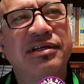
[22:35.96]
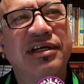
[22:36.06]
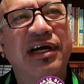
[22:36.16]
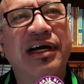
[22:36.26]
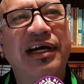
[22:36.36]

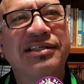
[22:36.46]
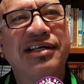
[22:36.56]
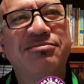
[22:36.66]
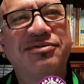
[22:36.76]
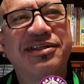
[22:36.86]
I
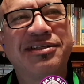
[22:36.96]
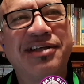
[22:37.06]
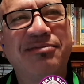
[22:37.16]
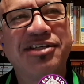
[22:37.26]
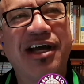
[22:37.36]

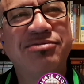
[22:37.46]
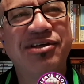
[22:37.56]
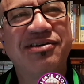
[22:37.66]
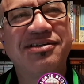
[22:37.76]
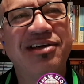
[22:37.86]
sometimes
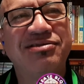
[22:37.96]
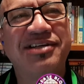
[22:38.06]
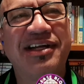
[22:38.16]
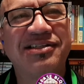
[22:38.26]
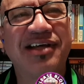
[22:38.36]
use
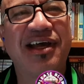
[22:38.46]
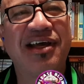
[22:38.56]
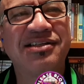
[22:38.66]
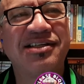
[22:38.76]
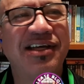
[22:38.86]
it as
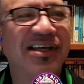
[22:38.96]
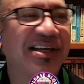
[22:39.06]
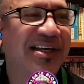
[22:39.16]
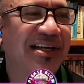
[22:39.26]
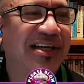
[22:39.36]
the
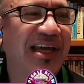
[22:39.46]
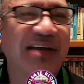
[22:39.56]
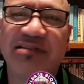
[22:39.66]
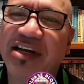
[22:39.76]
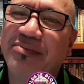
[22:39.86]

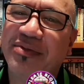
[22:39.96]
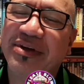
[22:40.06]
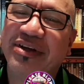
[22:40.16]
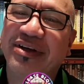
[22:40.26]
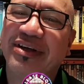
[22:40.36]
acronym.
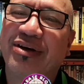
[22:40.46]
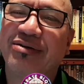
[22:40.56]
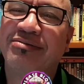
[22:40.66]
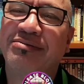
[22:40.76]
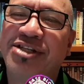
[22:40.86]

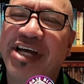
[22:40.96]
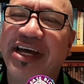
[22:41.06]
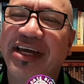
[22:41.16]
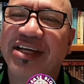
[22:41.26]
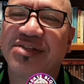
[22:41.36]

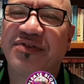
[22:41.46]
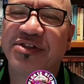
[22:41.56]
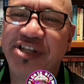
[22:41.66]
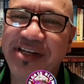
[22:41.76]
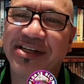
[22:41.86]
J is for
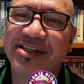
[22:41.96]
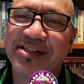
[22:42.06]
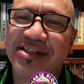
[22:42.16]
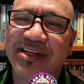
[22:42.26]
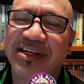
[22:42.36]

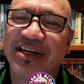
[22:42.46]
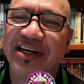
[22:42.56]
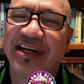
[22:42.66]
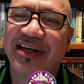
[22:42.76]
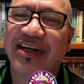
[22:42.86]
Jesus,
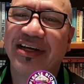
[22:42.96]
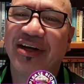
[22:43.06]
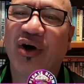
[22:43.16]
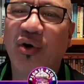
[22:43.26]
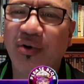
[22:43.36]

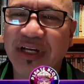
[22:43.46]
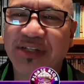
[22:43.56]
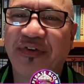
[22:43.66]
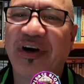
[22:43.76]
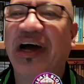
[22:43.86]
O is
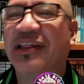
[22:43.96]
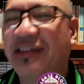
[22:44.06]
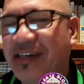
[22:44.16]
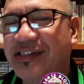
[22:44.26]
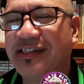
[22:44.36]
for
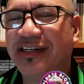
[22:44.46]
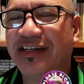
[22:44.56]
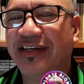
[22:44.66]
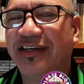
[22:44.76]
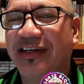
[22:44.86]
others,
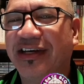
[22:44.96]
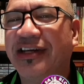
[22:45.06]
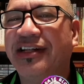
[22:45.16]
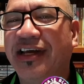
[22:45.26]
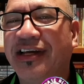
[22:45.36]

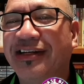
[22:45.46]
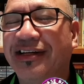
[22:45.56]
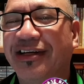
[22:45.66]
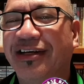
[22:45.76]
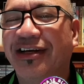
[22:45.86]
and then
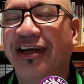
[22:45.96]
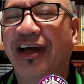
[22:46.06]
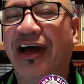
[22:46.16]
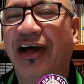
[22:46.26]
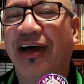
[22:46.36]

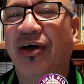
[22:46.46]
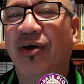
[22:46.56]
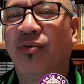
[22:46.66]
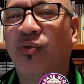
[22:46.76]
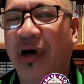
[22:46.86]

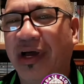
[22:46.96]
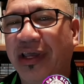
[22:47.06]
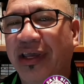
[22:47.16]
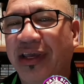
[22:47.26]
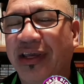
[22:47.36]

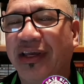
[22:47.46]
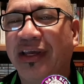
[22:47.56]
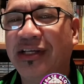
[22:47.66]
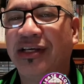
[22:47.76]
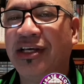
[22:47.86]
Y
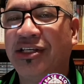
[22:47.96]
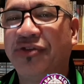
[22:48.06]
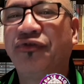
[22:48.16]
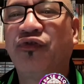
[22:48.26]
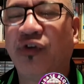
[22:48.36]
is
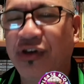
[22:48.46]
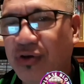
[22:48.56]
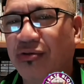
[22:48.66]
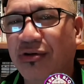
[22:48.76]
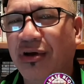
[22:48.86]
for
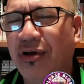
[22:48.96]
you.